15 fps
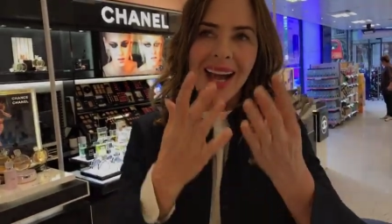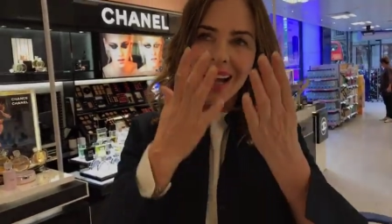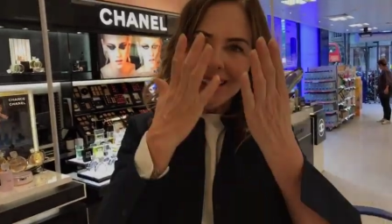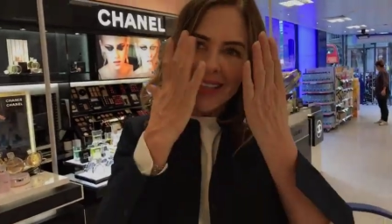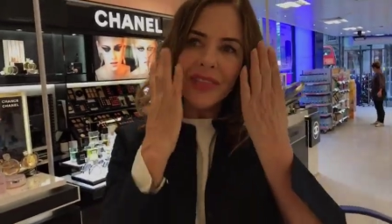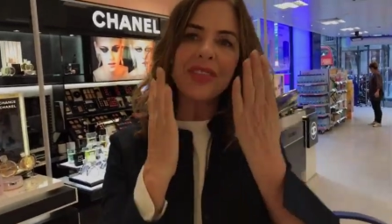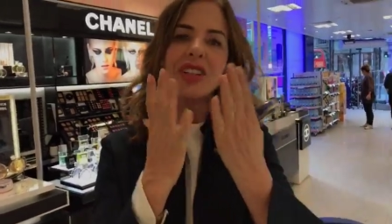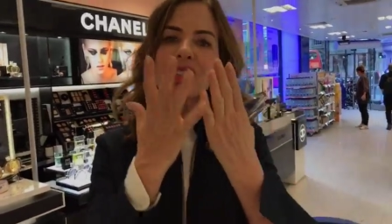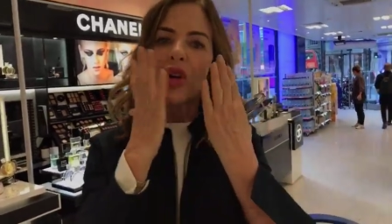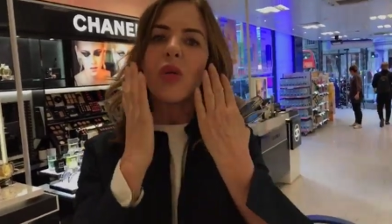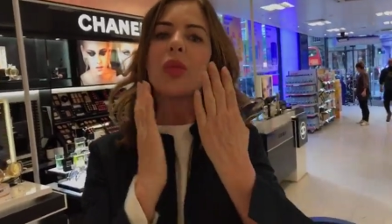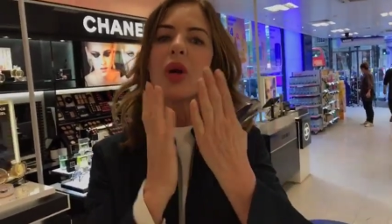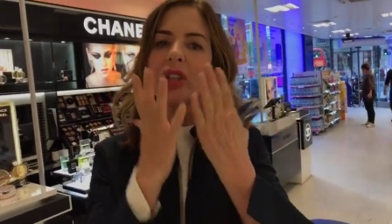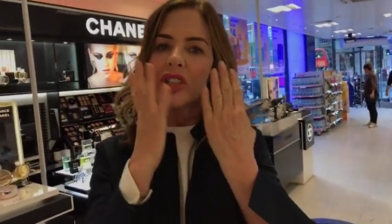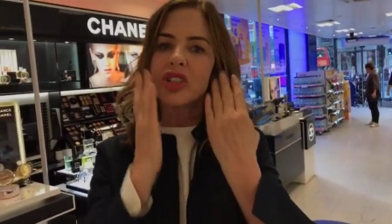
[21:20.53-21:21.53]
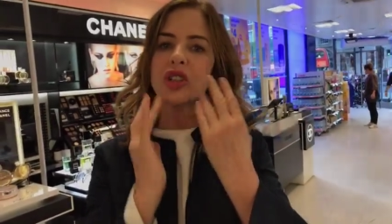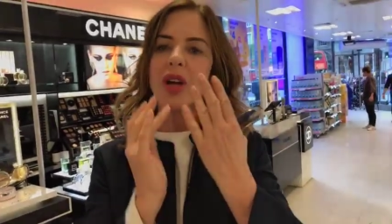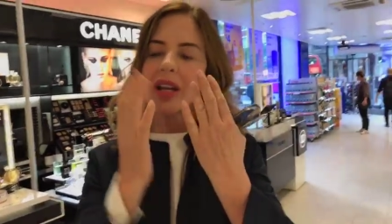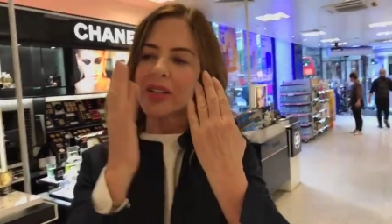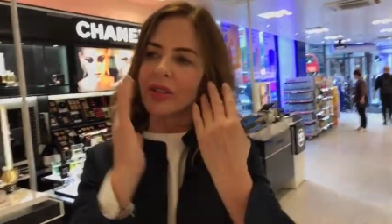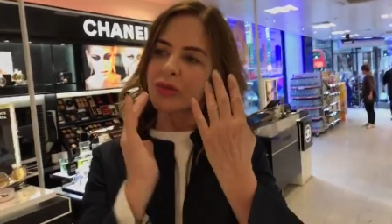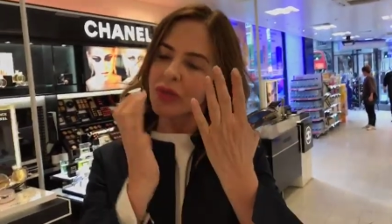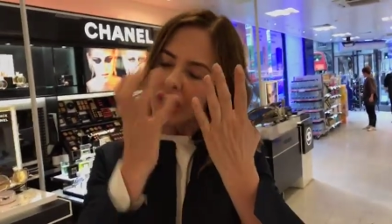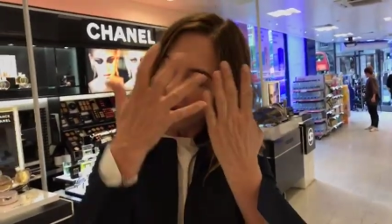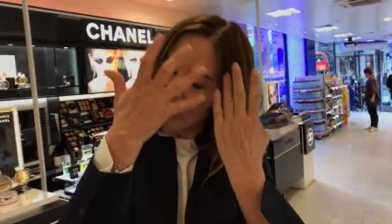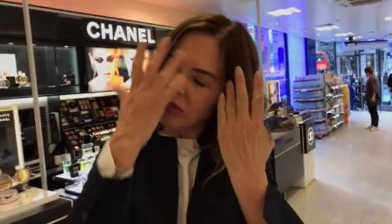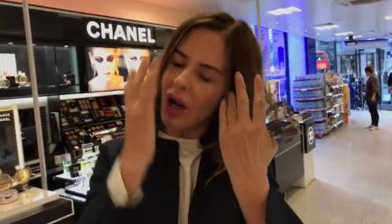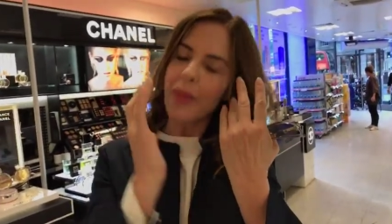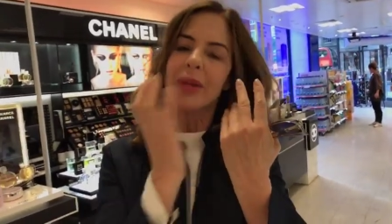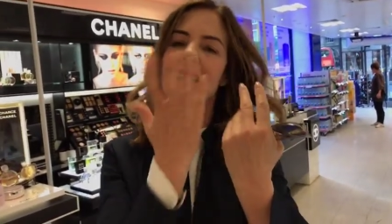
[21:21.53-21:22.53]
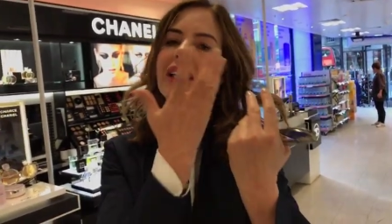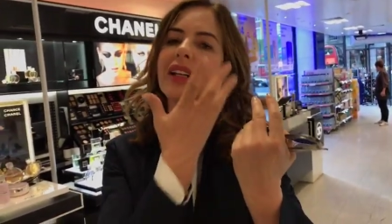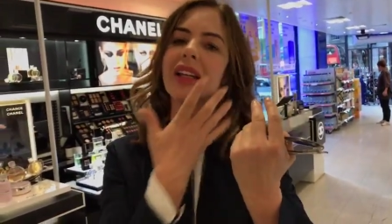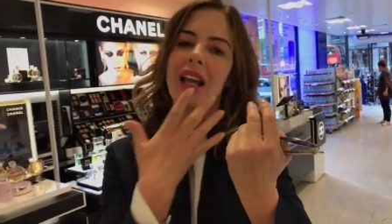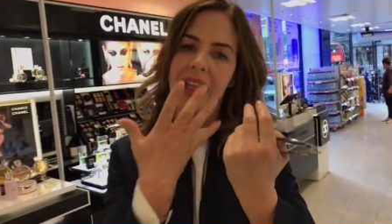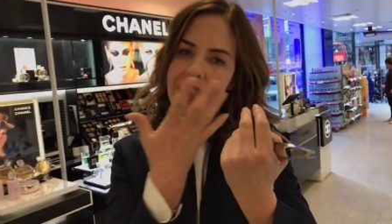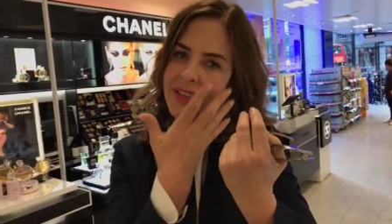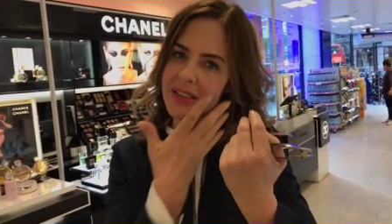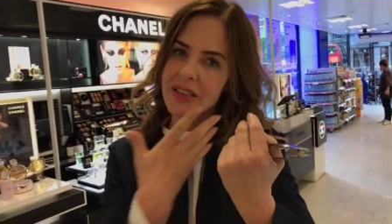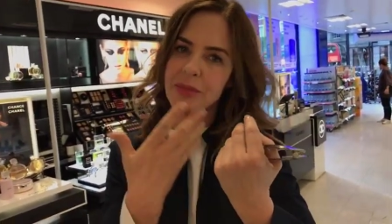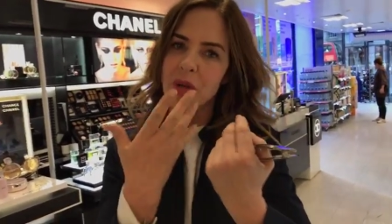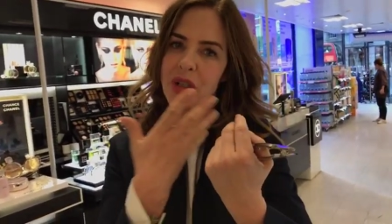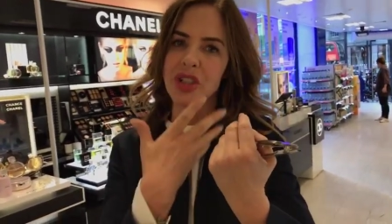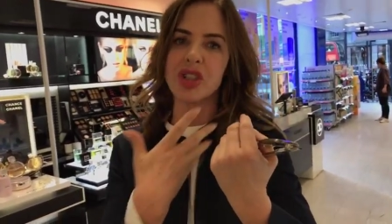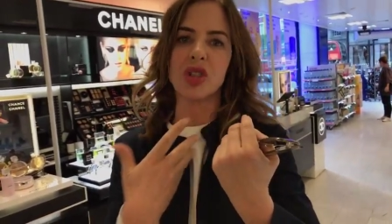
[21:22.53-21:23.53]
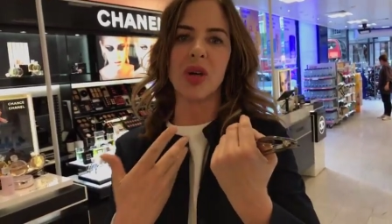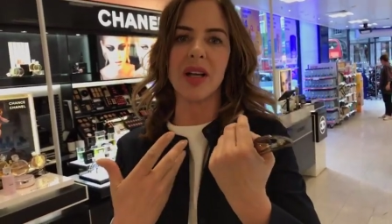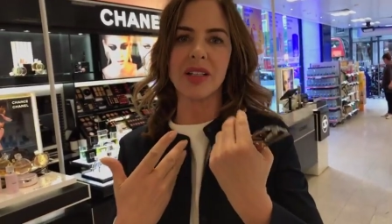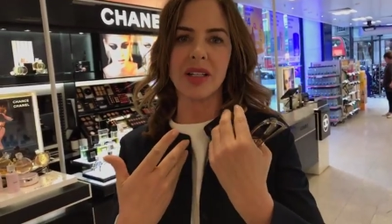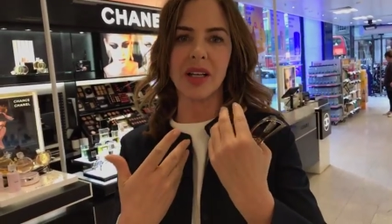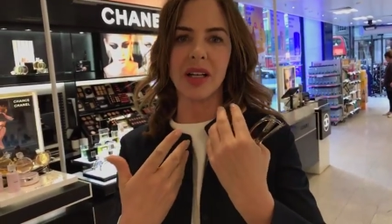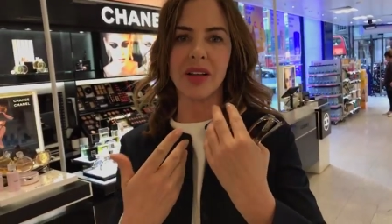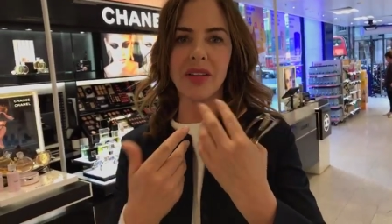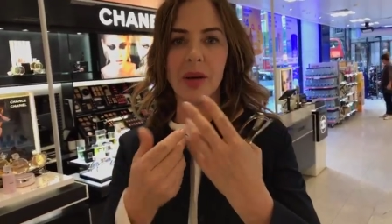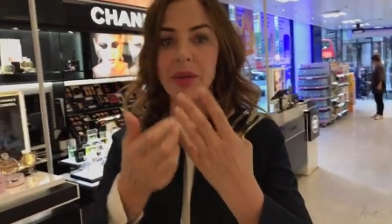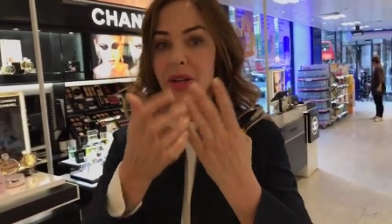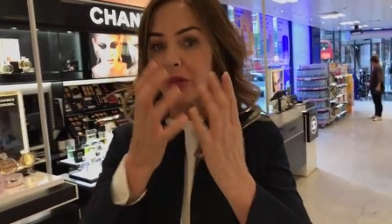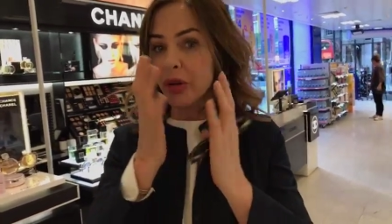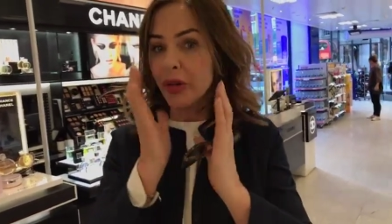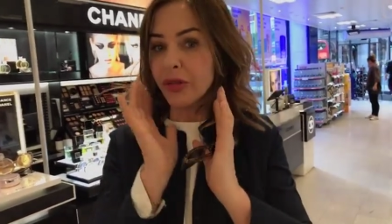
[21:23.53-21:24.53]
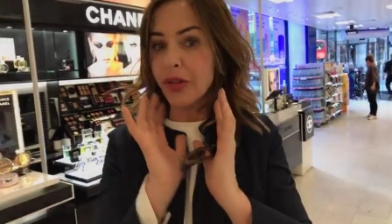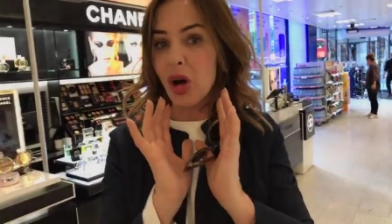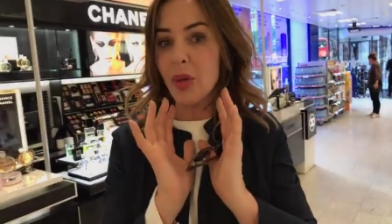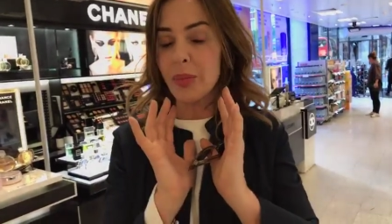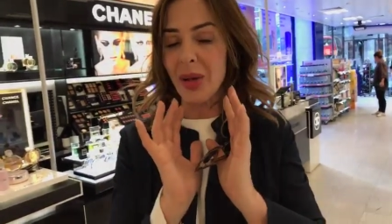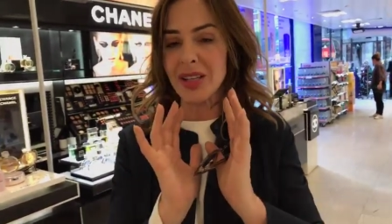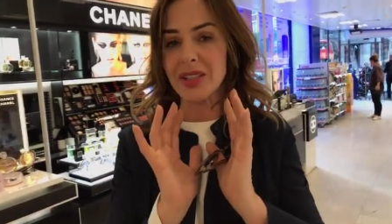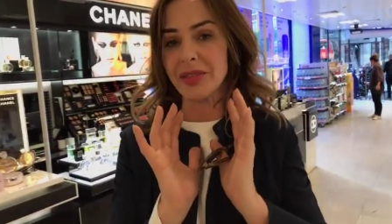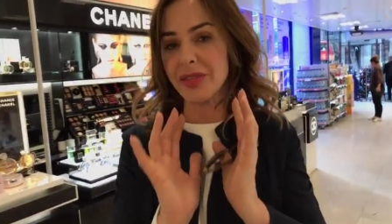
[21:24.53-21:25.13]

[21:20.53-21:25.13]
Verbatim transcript: as if it's your moisturizer, and really rub it in like it's a moisturizer, and that will give you a far better